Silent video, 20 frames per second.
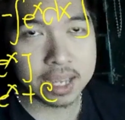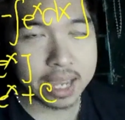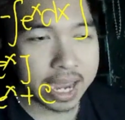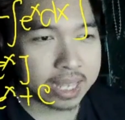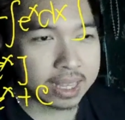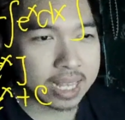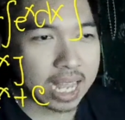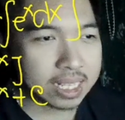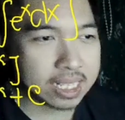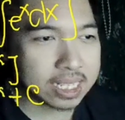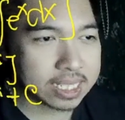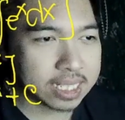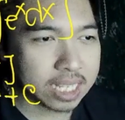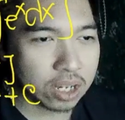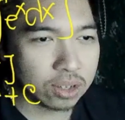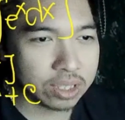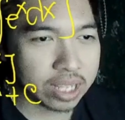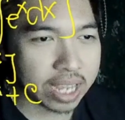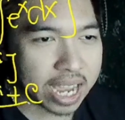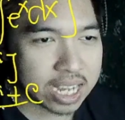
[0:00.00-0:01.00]
And that is now
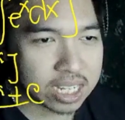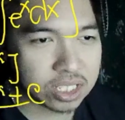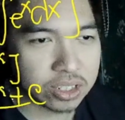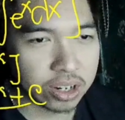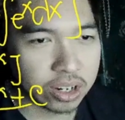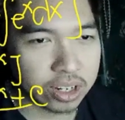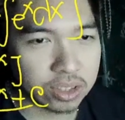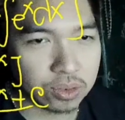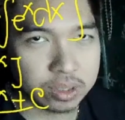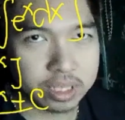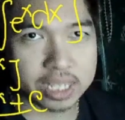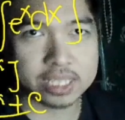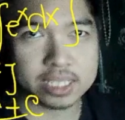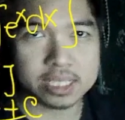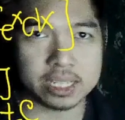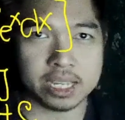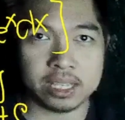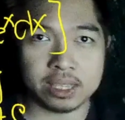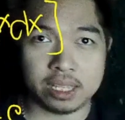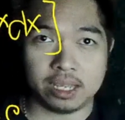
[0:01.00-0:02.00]
the answer to this
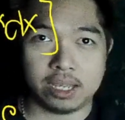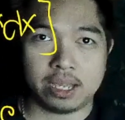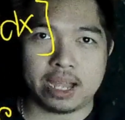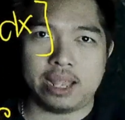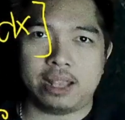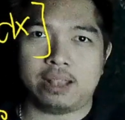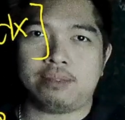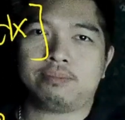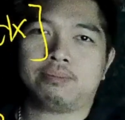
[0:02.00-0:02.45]
integral.